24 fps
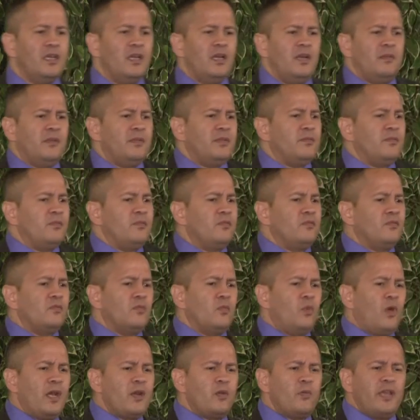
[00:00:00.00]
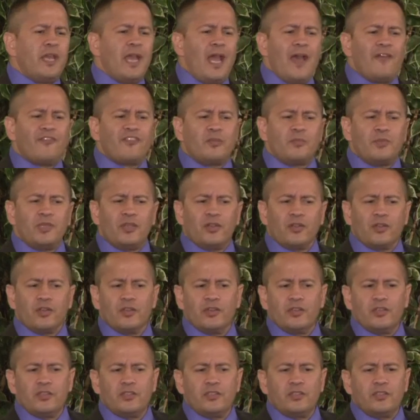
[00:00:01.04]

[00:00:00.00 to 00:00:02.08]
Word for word: I mean, why do we have to be hurt?